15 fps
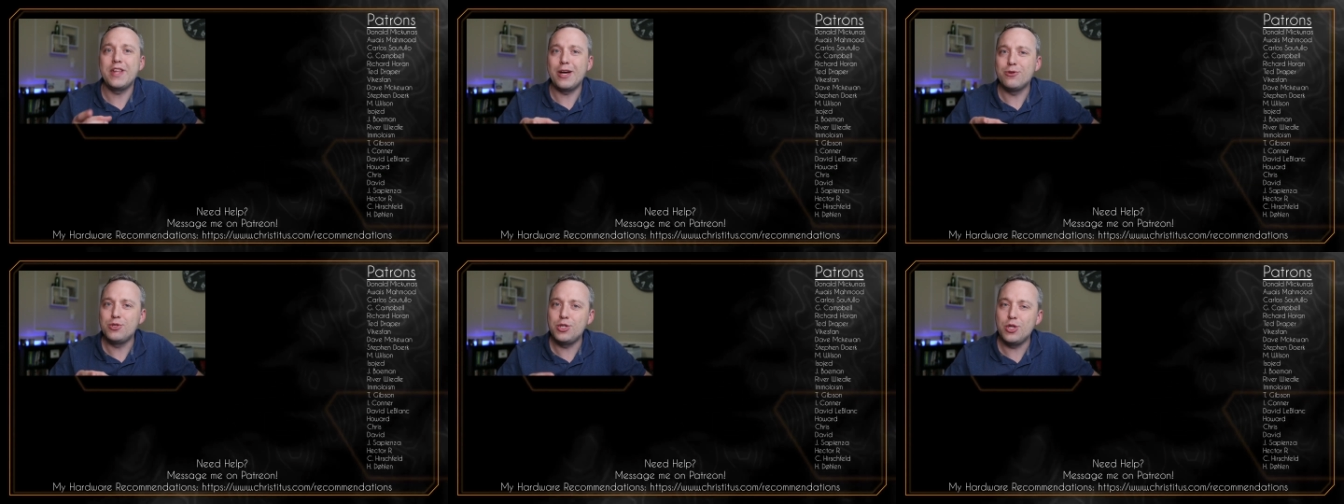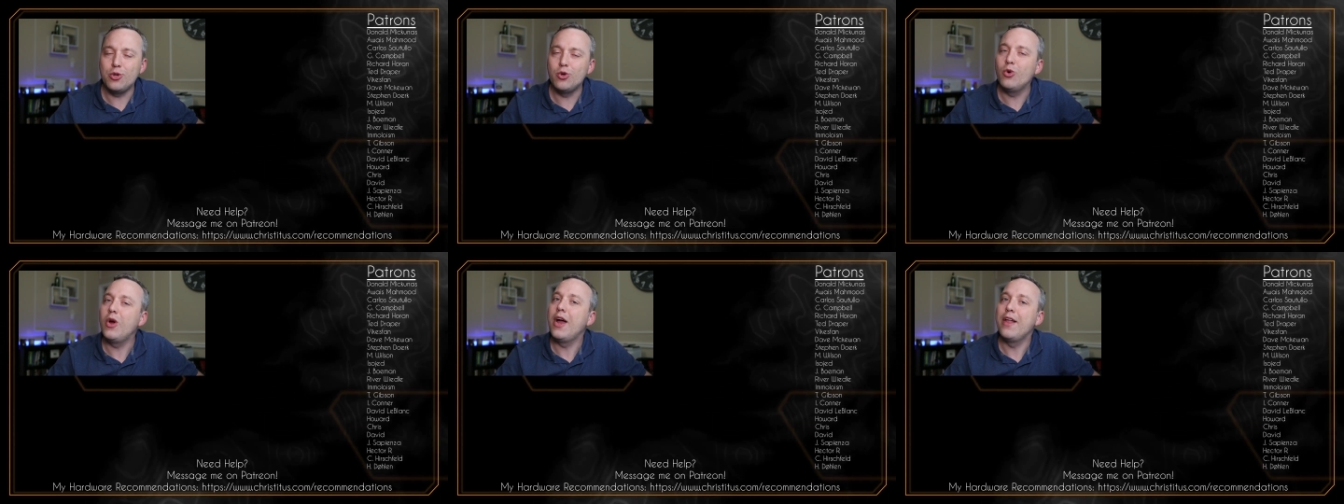Without
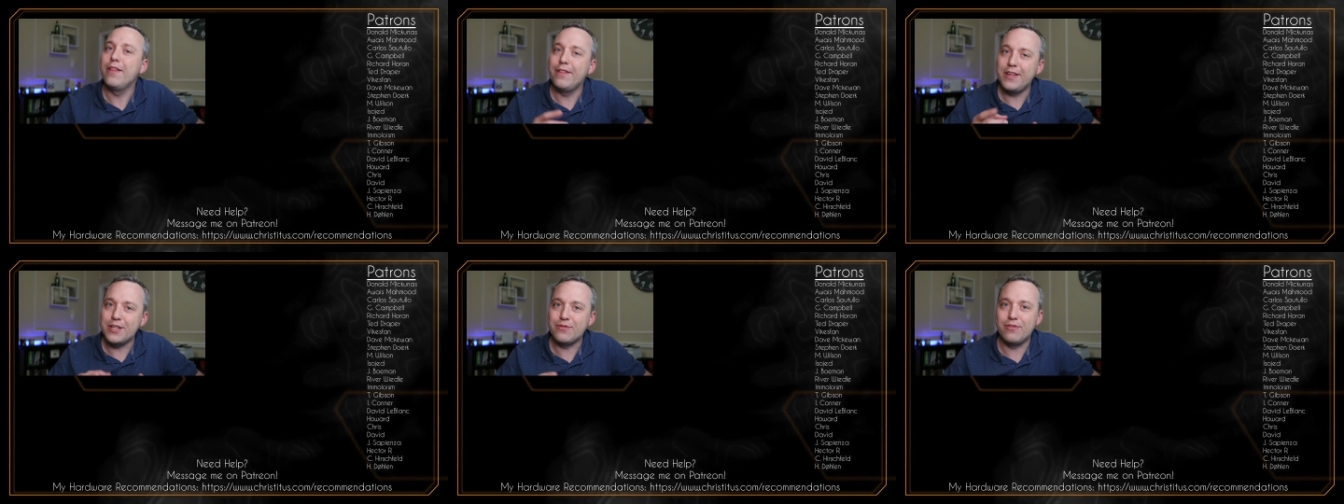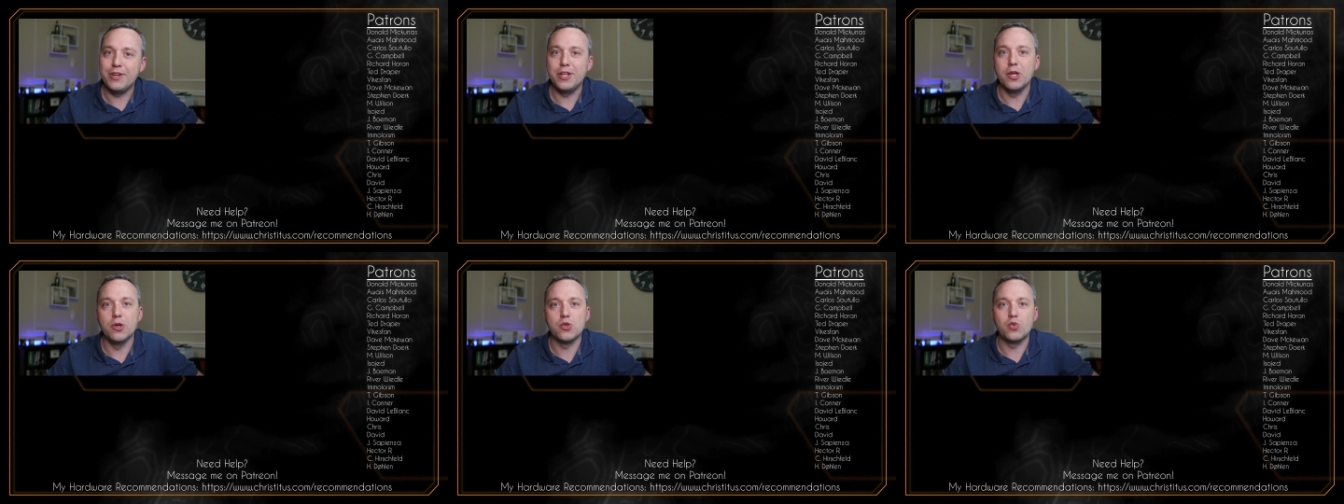you, these
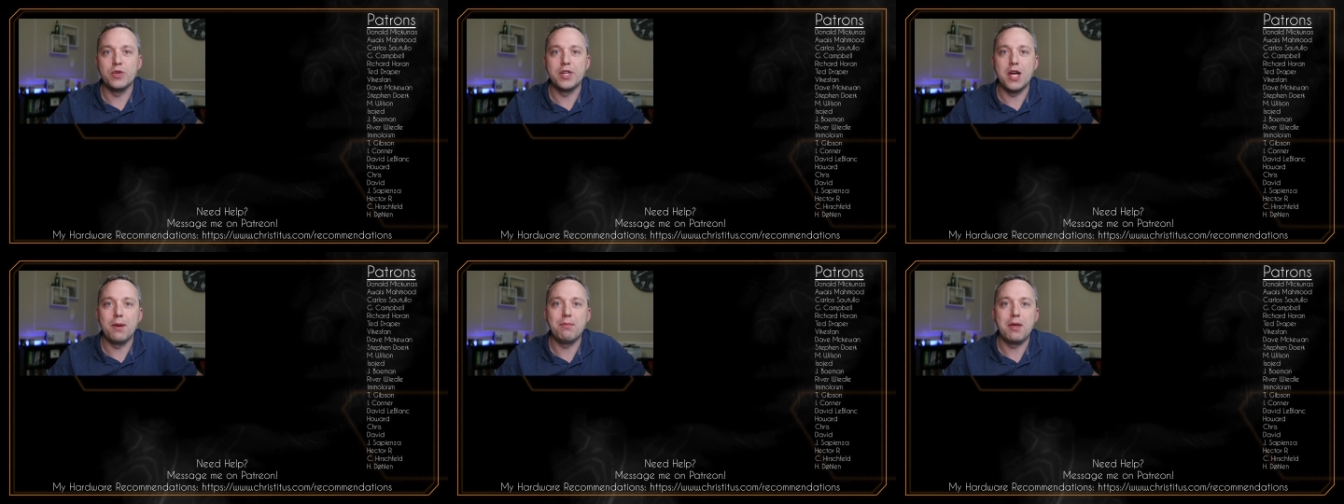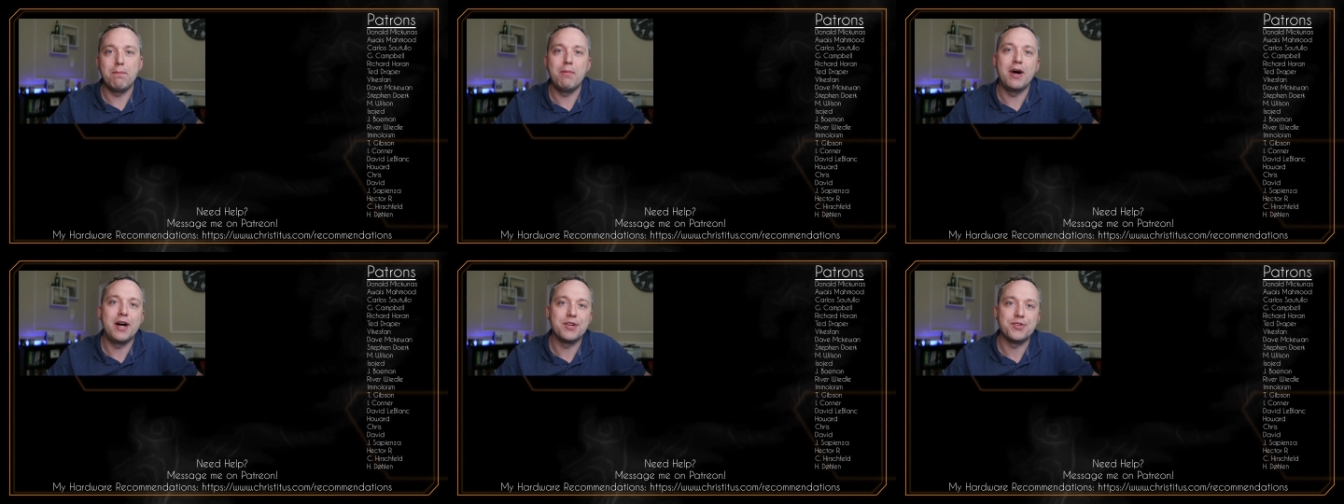videos would not
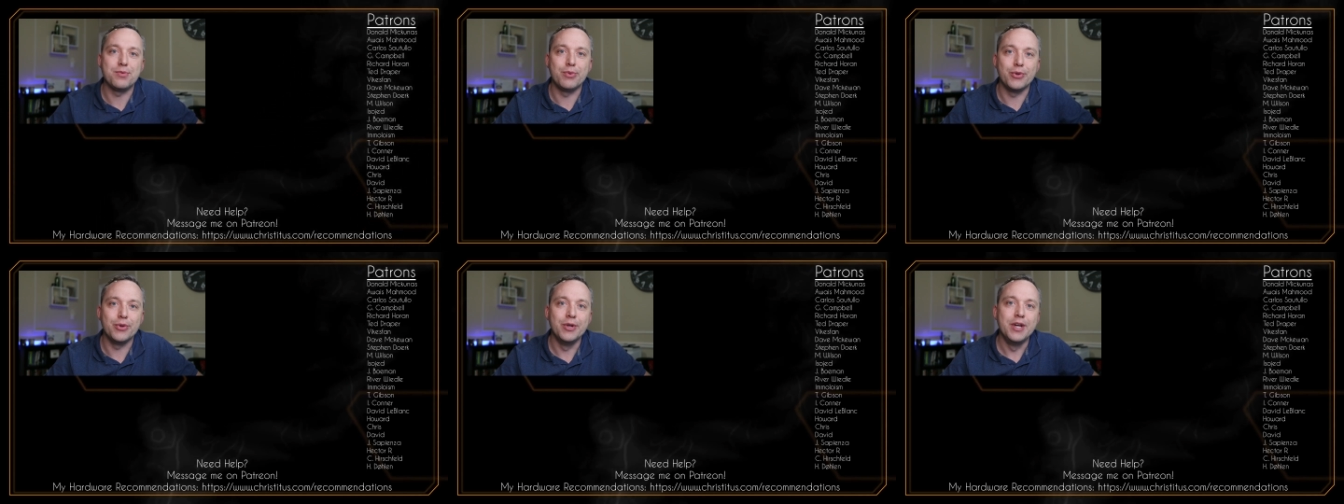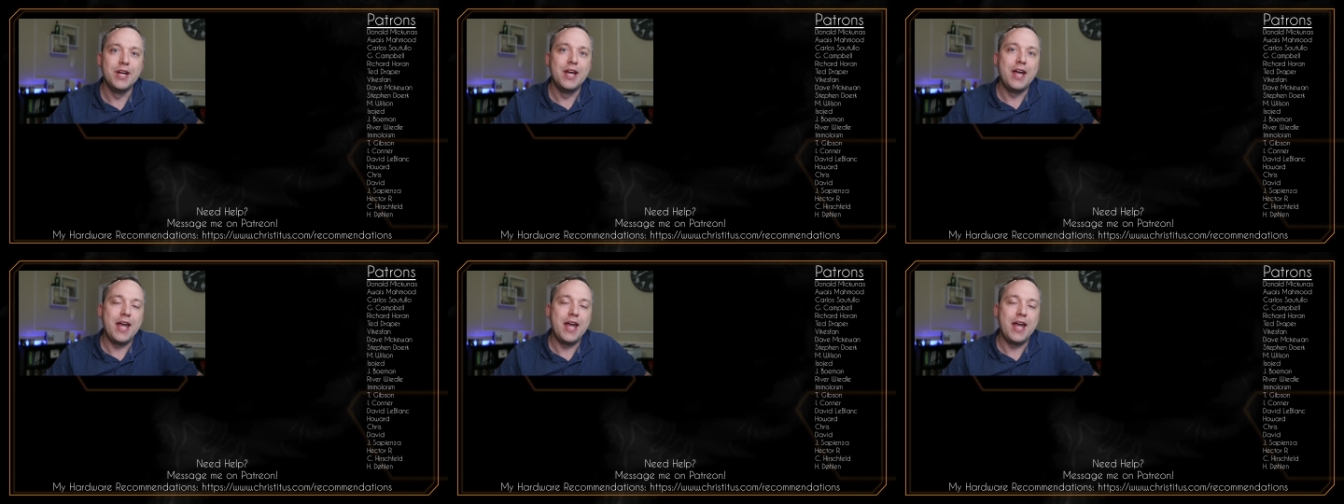be possible.